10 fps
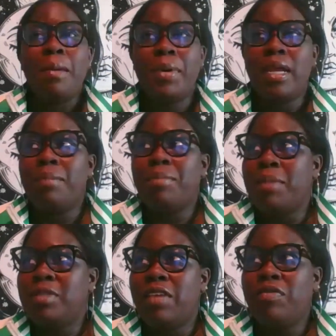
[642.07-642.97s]
But
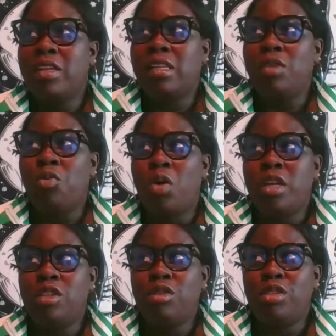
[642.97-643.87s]
I'm definitely
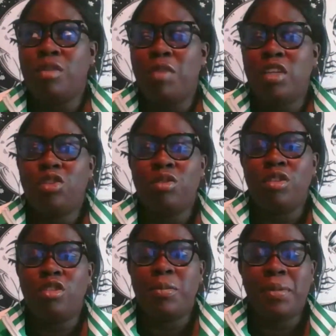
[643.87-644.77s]
wanting you to make sure
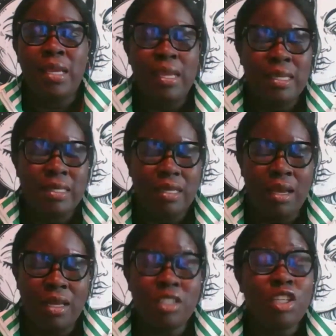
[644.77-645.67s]
that you're paying
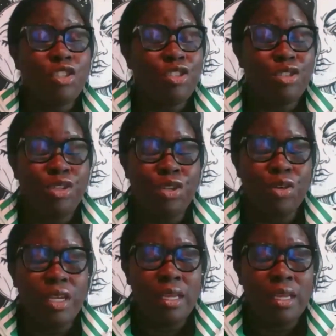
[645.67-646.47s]
attention to your